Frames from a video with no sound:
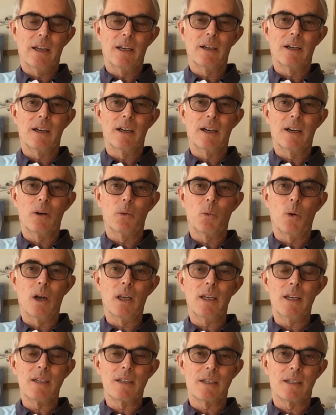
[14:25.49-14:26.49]
One
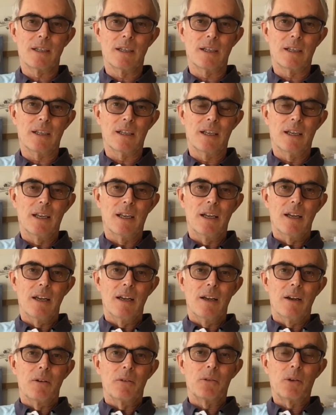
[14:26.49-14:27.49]
is that
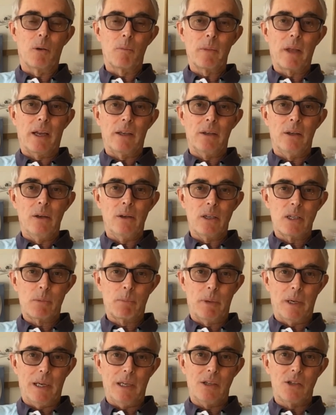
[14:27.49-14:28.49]
from that nudist
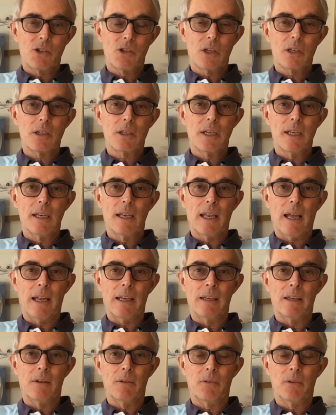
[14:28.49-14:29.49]
beach, just
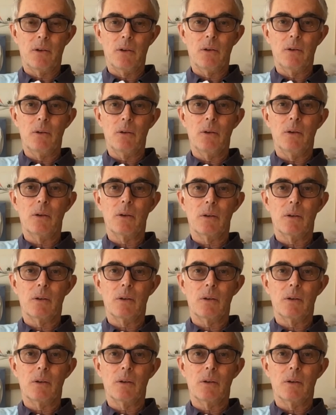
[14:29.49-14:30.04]
inland a few